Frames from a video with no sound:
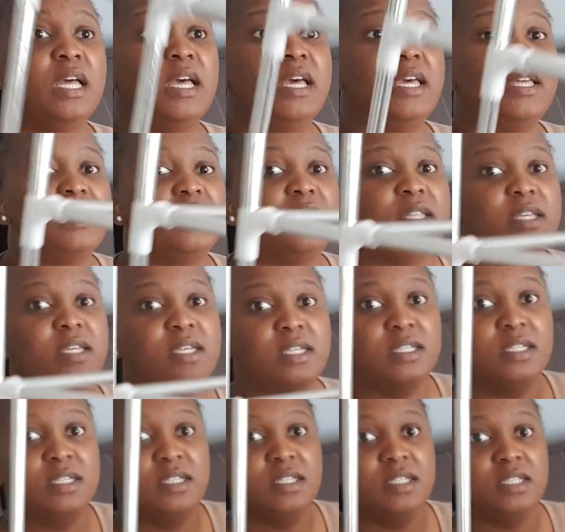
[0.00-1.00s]
And
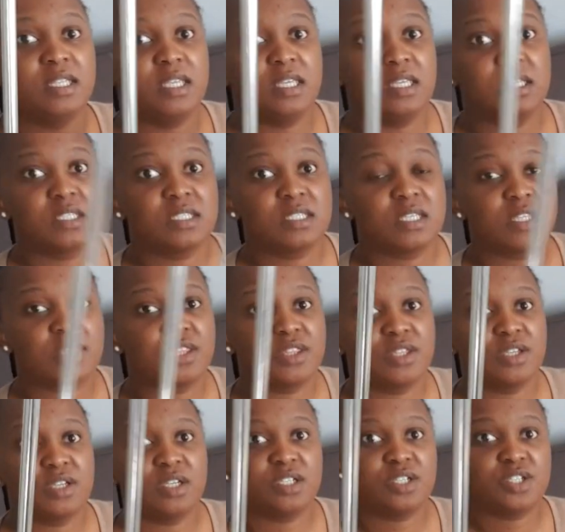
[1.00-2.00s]
then here's the
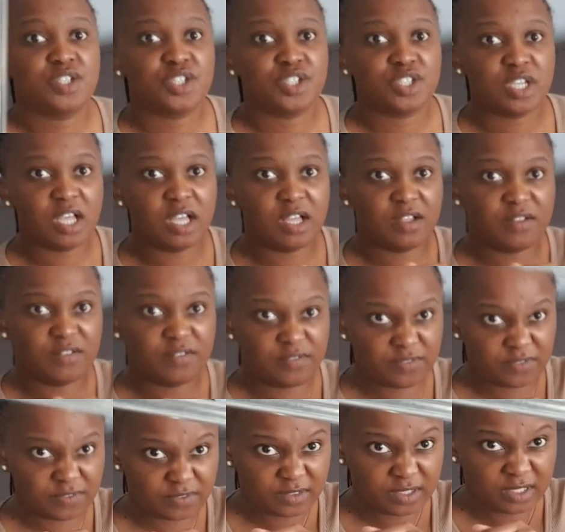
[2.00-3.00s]
third
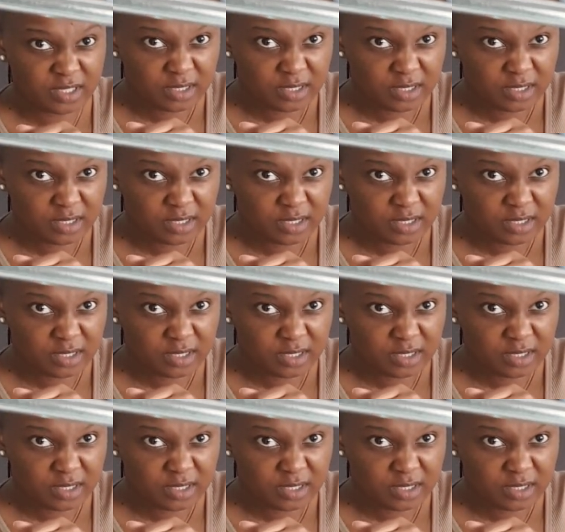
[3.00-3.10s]
shelf.